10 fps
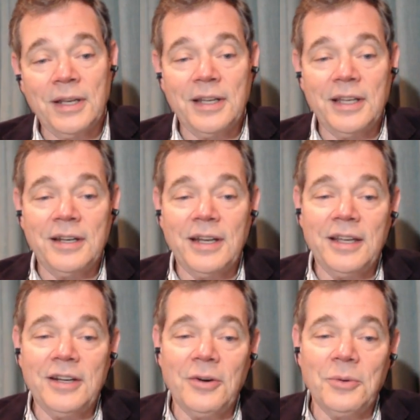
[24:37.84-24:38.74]
And
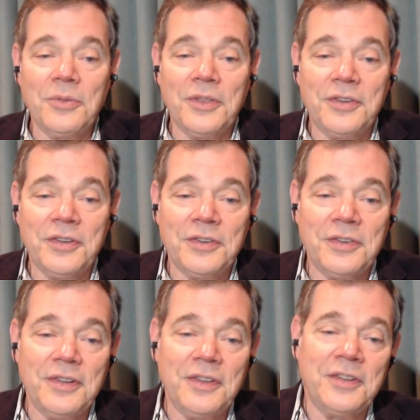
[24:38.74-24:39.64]
I know this
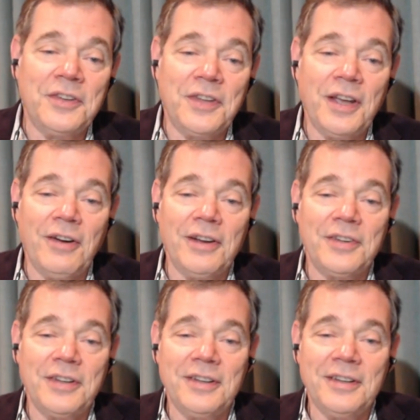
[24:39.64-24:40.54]
is
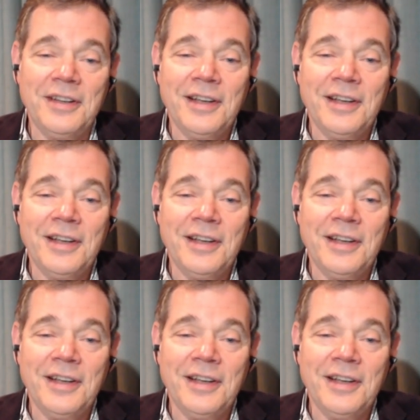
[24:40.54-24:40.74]
heresy.